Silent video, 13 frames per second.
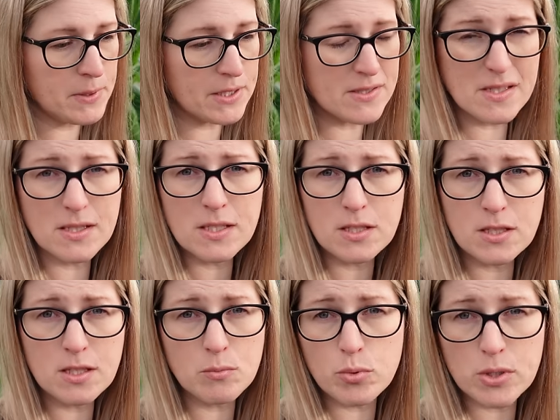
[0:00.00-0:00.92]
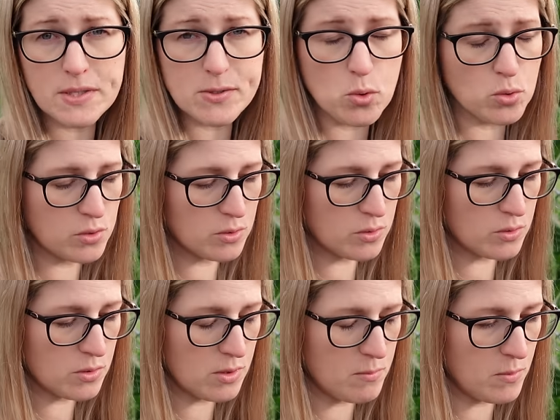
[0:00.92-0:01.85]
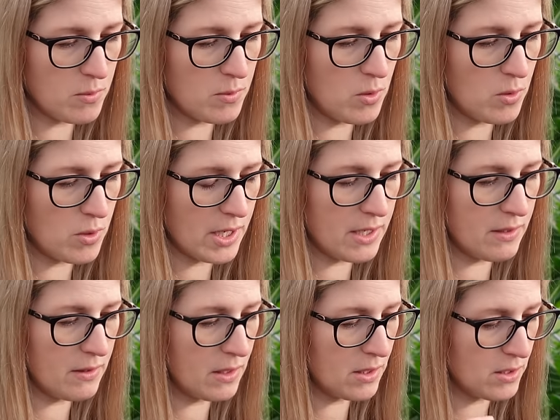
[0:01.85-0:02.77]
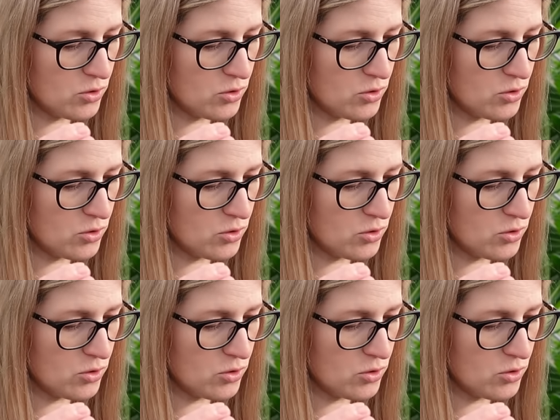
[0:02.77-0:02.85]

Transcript: because I di didn't pre-soak them or anything.